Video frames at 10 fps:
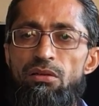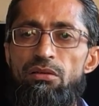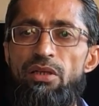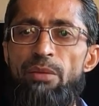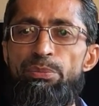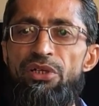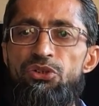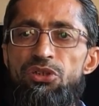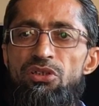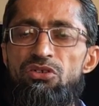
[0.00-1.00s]

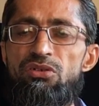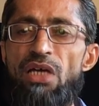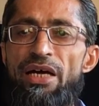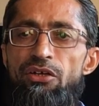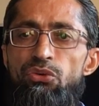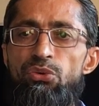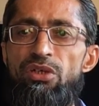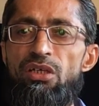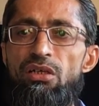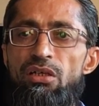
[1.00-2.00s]
Temperatures start to
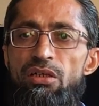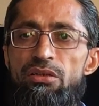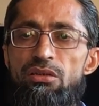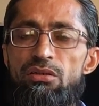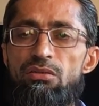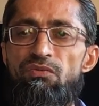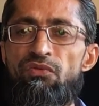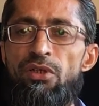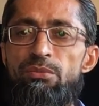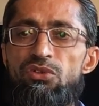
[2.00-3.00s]
decrease
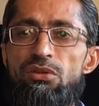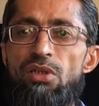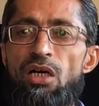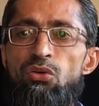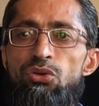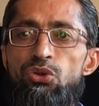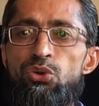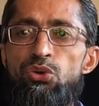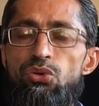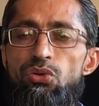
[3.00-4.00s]
from south
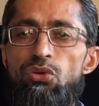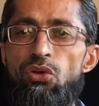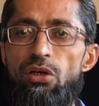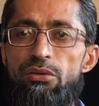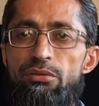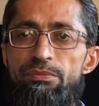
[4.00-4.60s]
to north.